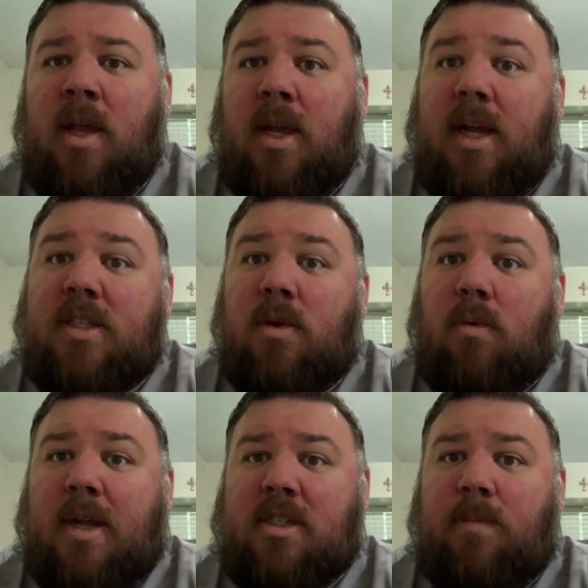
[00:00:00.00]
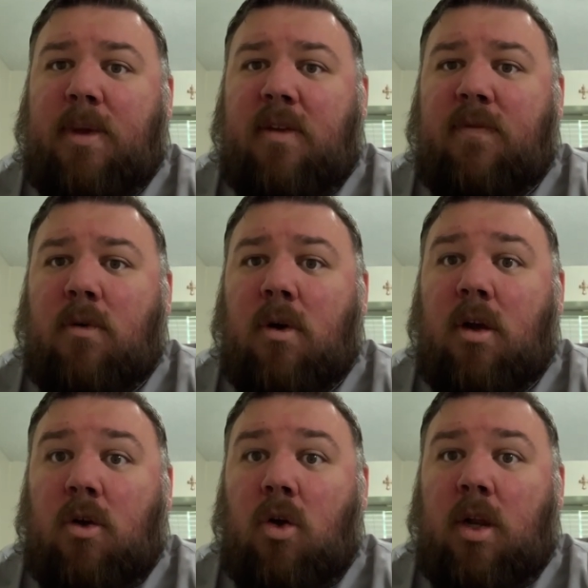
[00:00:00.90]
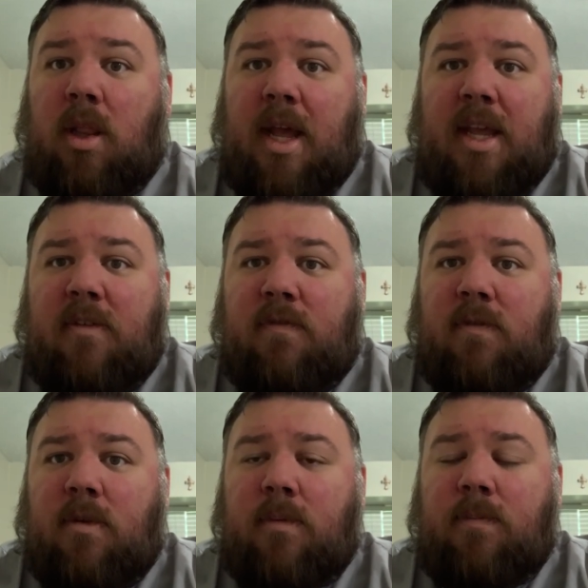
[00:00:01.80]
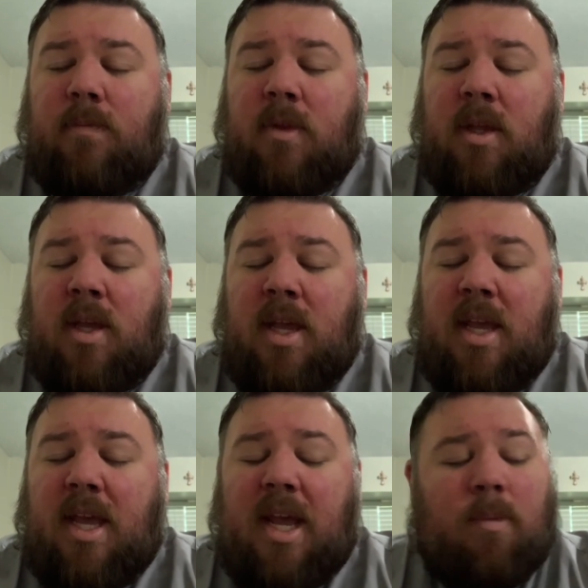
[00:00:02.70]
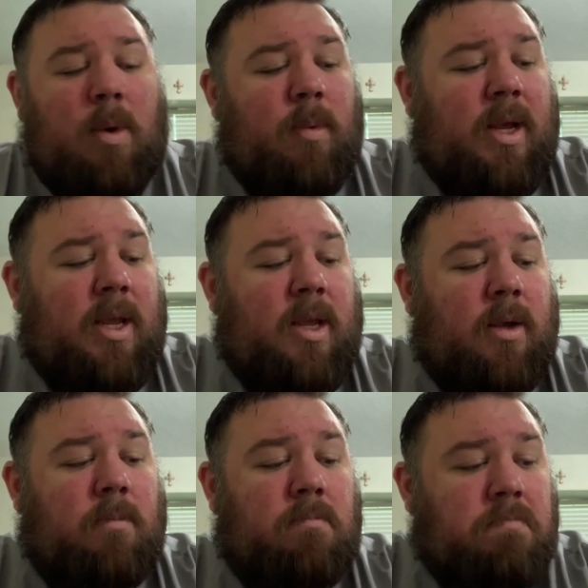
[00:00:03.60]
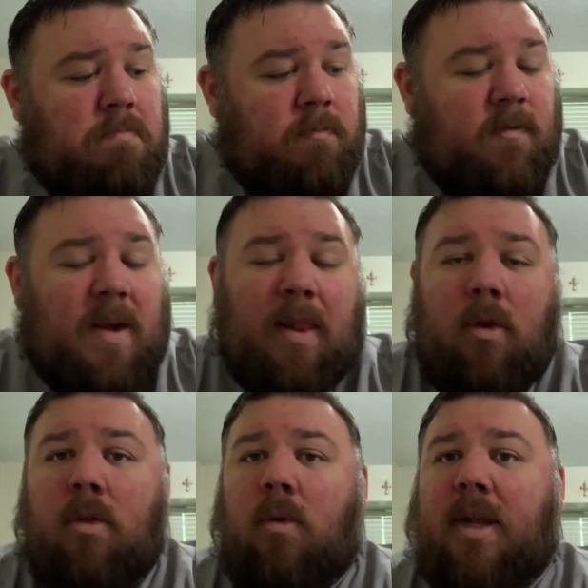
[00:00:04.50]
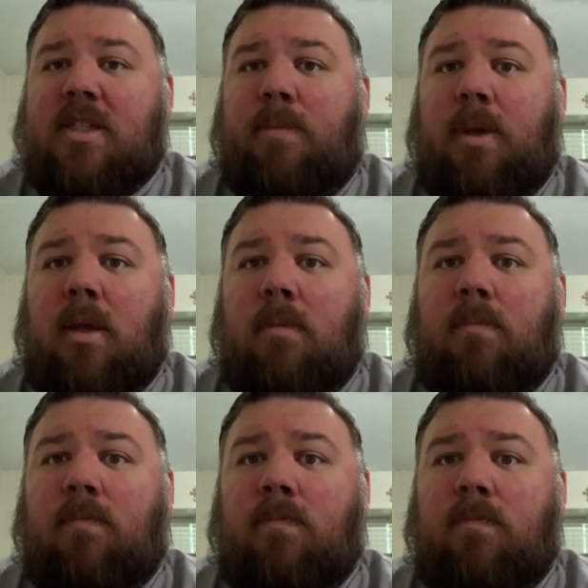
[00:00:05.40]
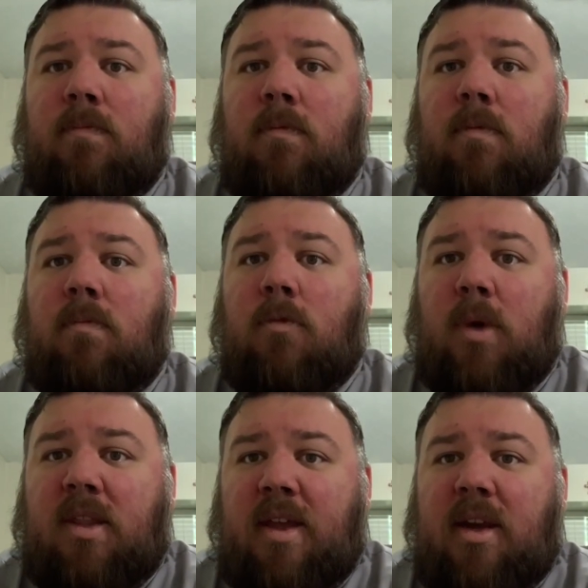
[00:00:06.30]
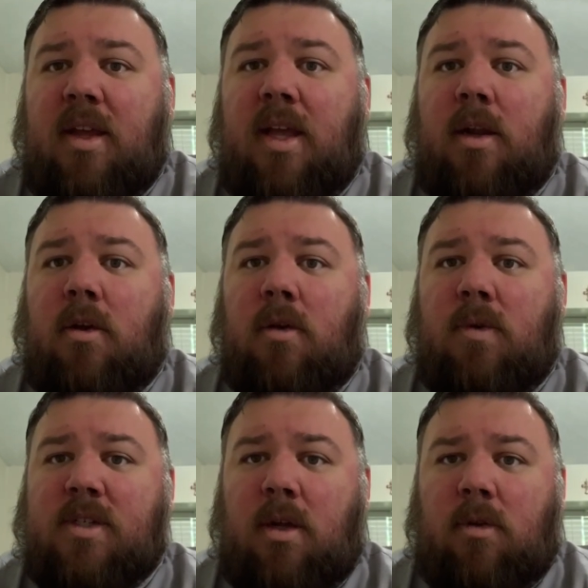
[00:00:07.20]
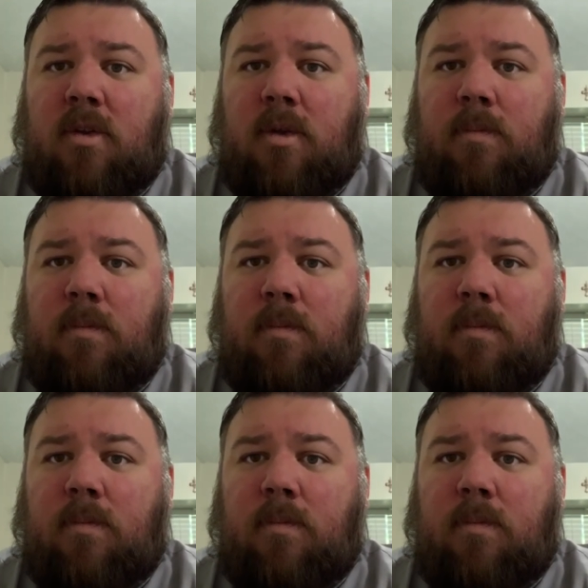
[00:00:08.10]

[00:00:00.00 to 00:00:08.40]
It's a recipe for a good life. And when we follow the recipe, we tend to get a good result.